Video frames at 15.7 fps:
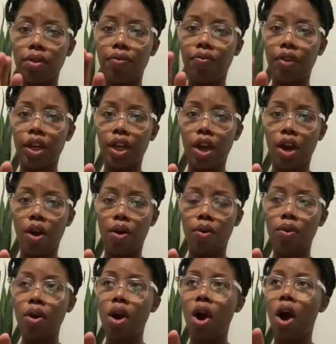
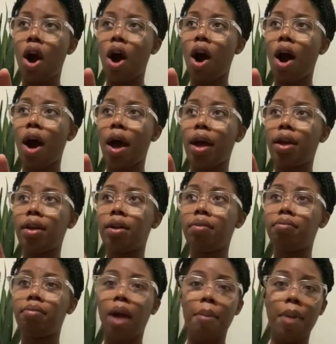video on
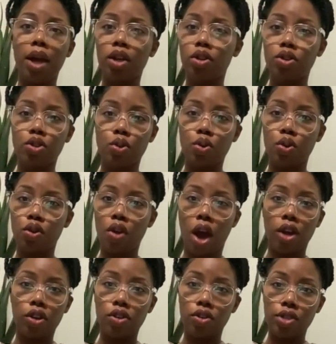my medical school
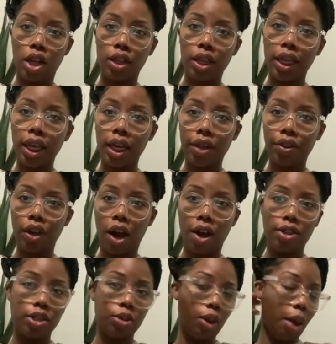chronicles. I'll link it in the
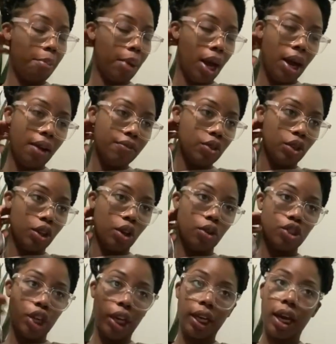cards above. You can go
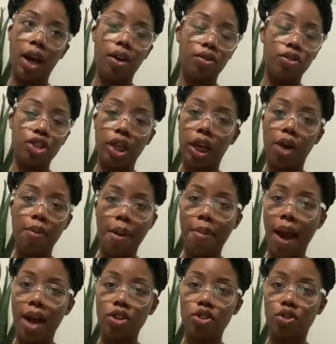check it out, check out my
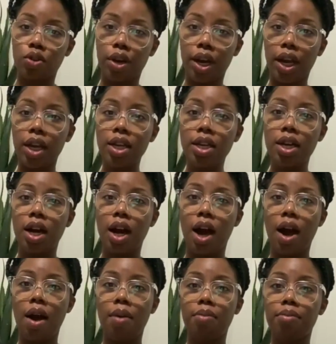backstory
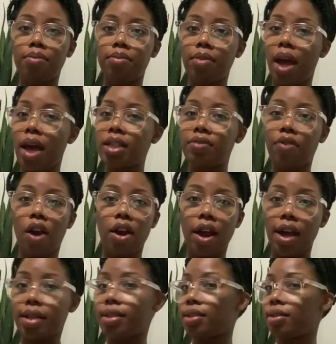as far
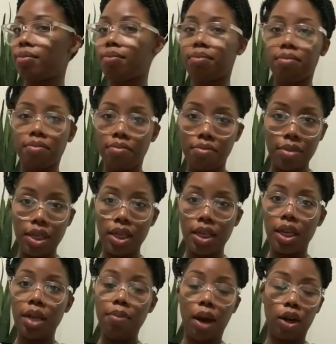as me
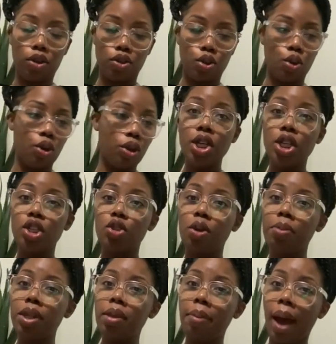in medical school. So I'm
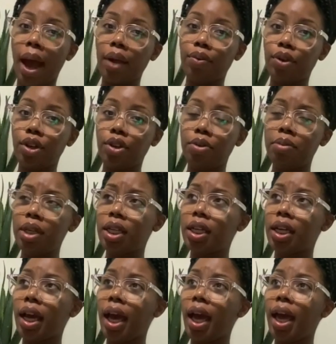in the back room,
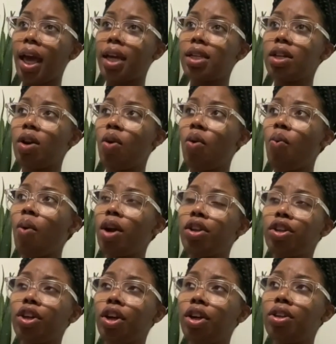and one of
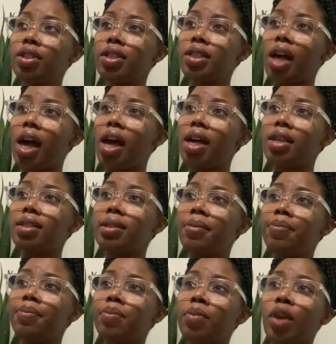the girls says,
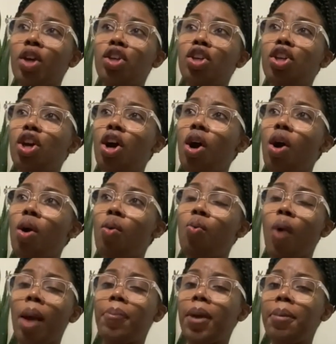you know,
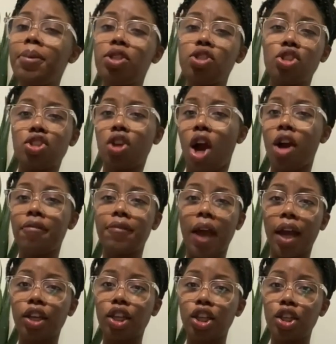white babies just aren't
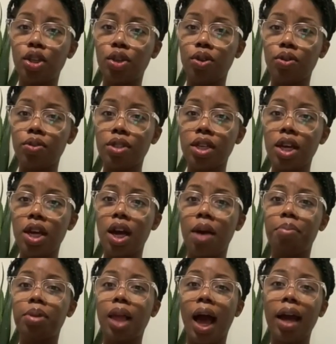that cute.
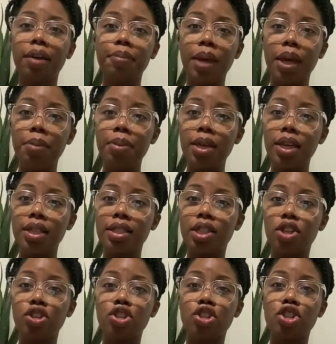Black babies,
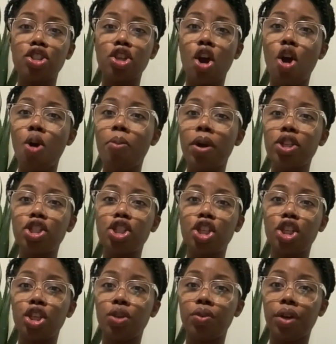they're so much
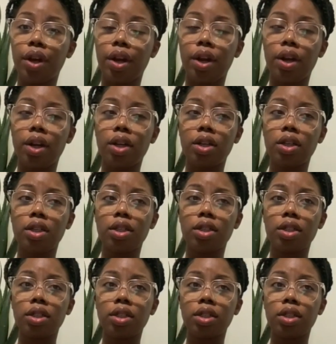cuter.
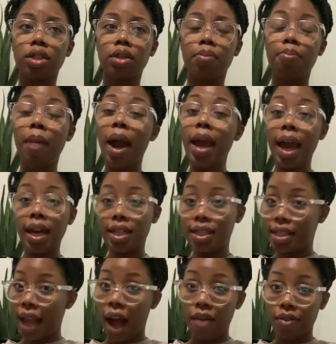My head is
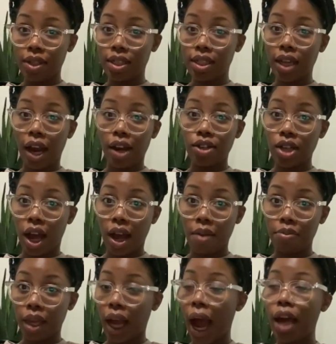down this entire time.
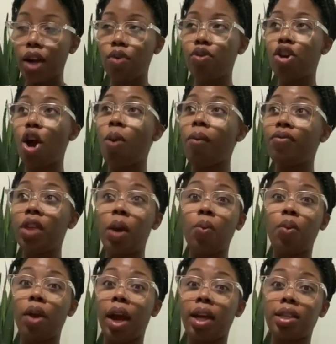Like, I don't know if they
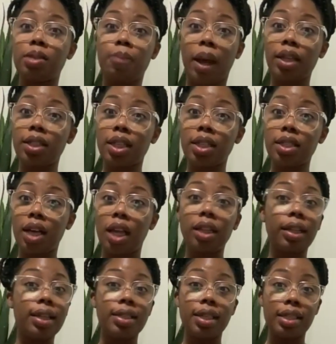were expecting to
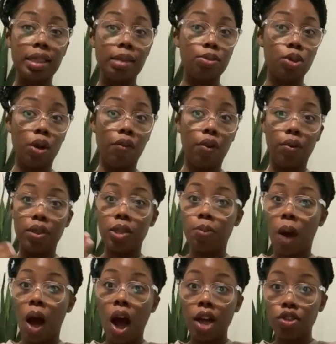elicit some sort of a
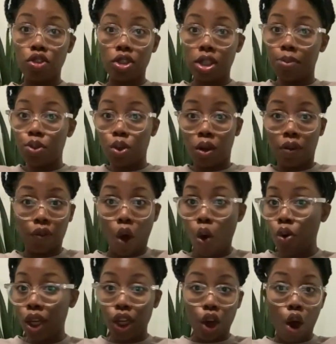response or some sort of
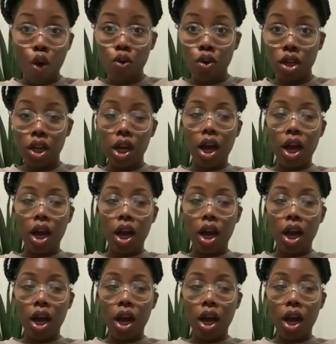okie doke.